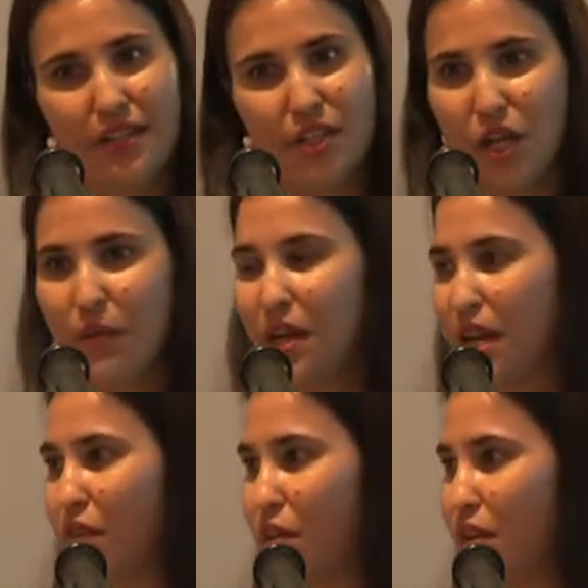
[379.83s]
shall we go and
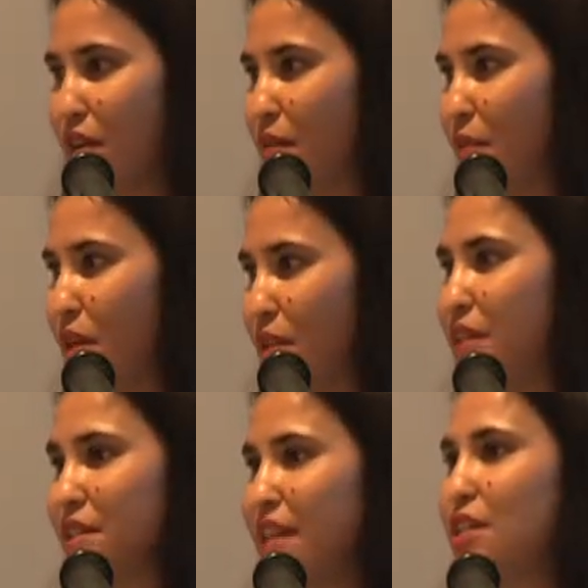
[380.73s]
have
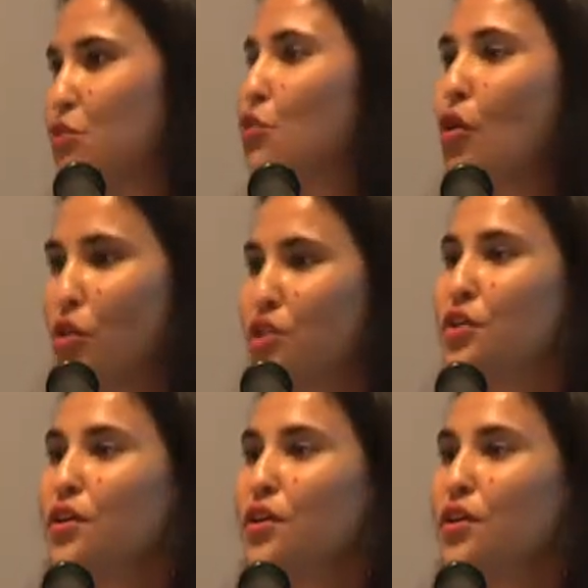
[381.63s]
a Caesar or not,